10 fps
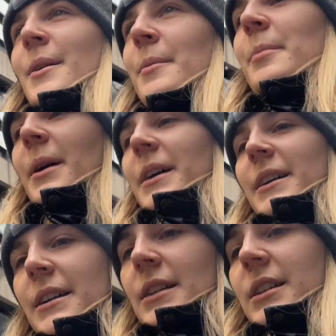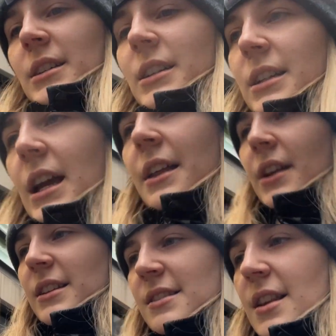But yeah,
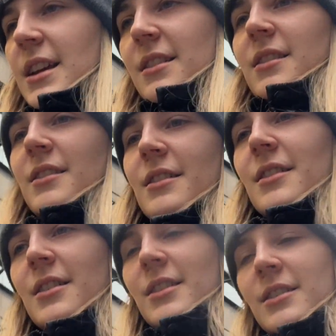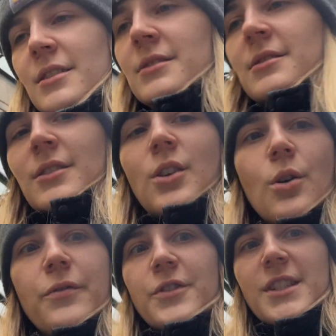that's the goal
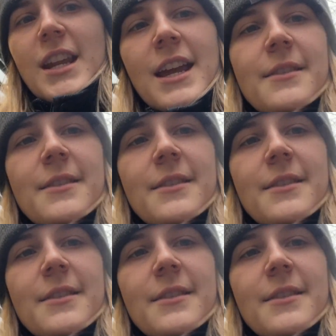for today.